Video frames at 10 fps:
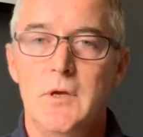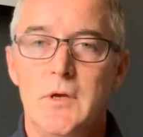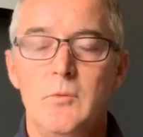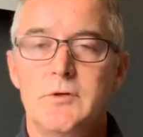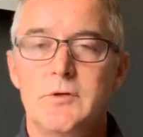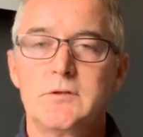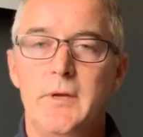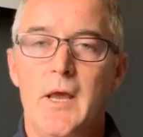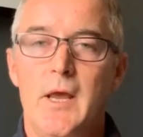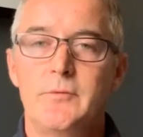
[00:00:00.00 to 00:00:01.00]
which
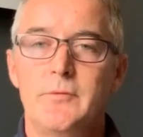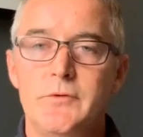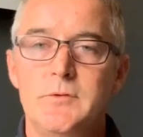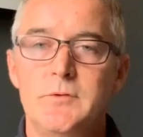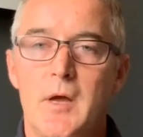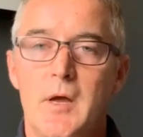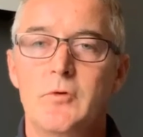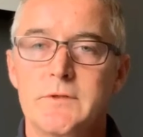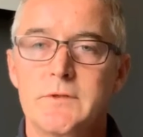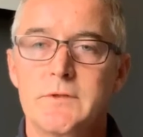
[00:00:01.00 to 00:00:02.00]
ultimately helps you to become more
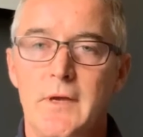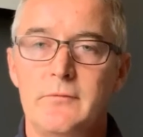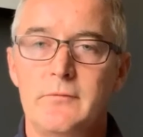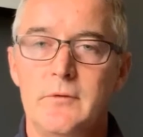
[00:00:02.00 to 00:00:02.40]
successful.